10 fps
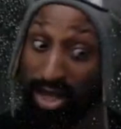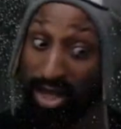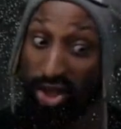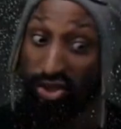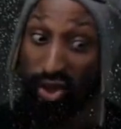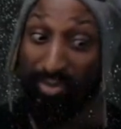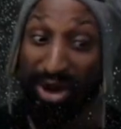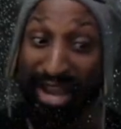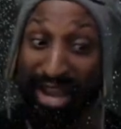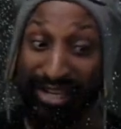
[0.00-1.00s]
It's all
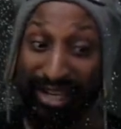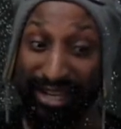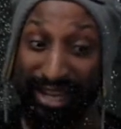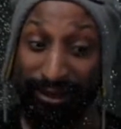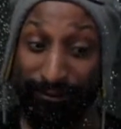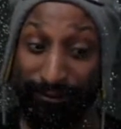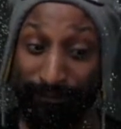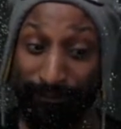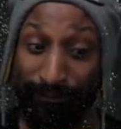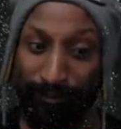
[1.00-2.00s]
Brandon in here.
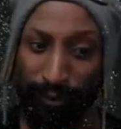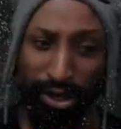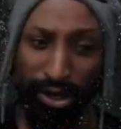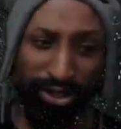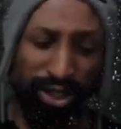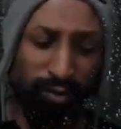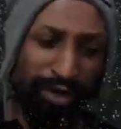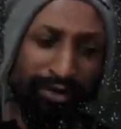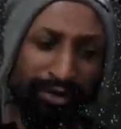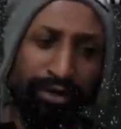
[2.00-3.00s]
Or oh, is this
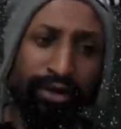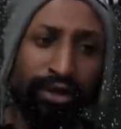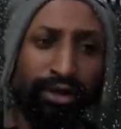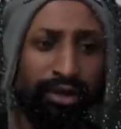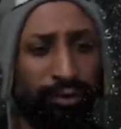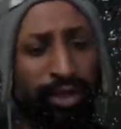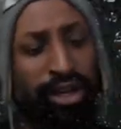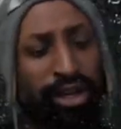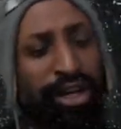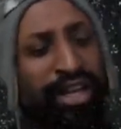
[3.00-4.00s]
one? It's
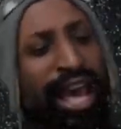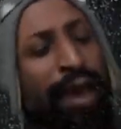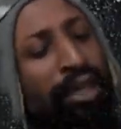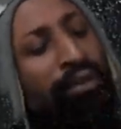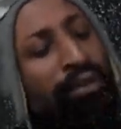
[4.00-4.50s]
written on a napkin.